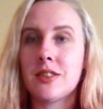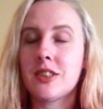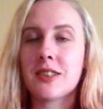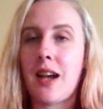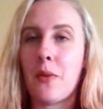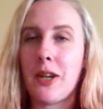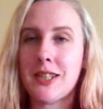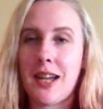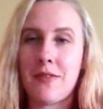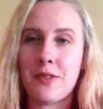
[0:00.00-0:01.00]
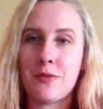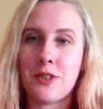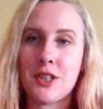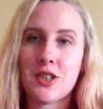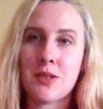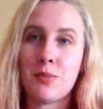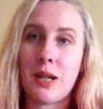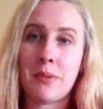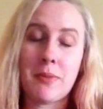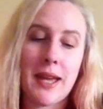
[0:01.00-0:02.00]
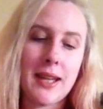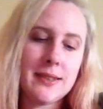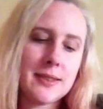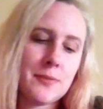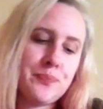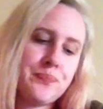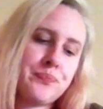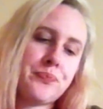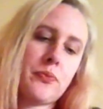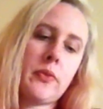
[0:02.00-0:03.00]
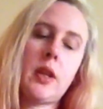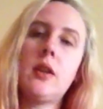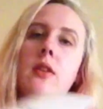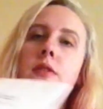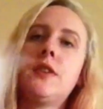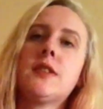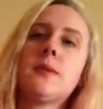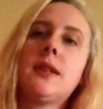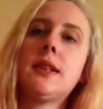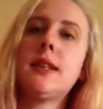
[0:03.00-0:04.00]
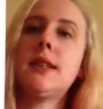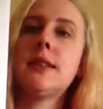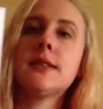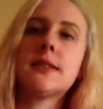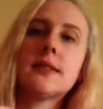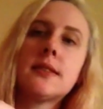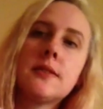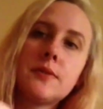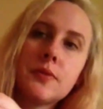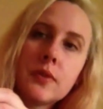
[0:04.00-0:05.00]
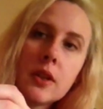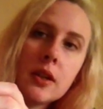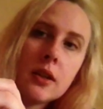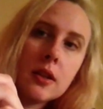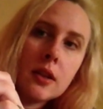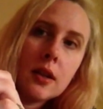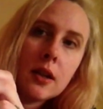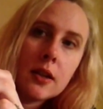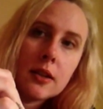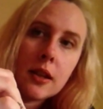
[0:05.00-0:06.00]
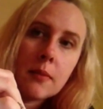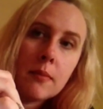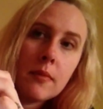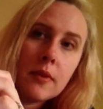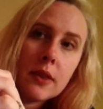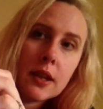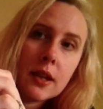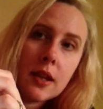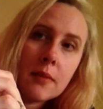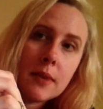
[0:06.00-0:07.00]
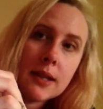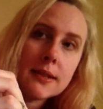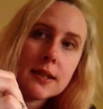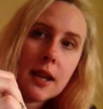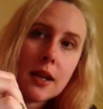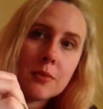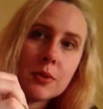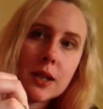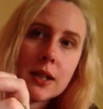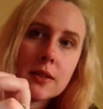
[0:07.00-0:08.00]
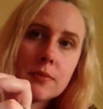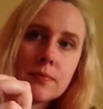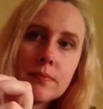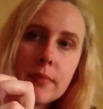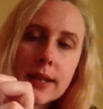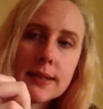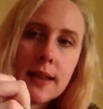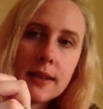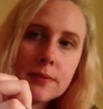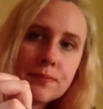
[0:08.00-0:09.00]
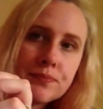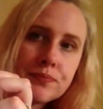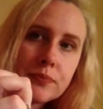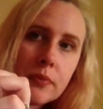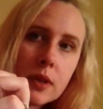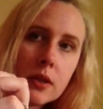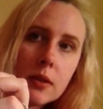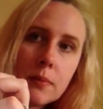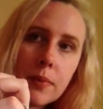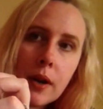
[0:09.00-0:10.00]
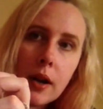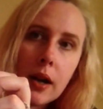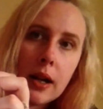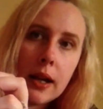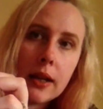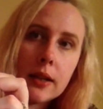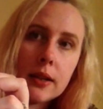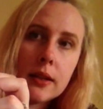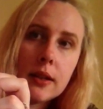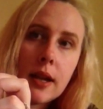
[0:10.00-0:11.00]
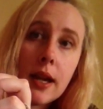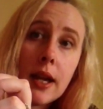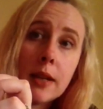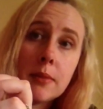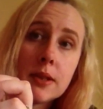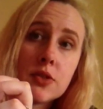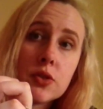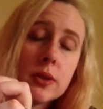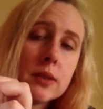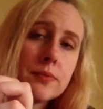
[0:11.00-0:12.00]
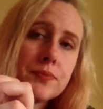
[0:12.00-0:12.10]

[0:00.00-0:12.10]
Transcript: just can't wait to have them finished and put up in my house. First one is the Amazing Animal Kingdom Max Colour by Amy Stewart.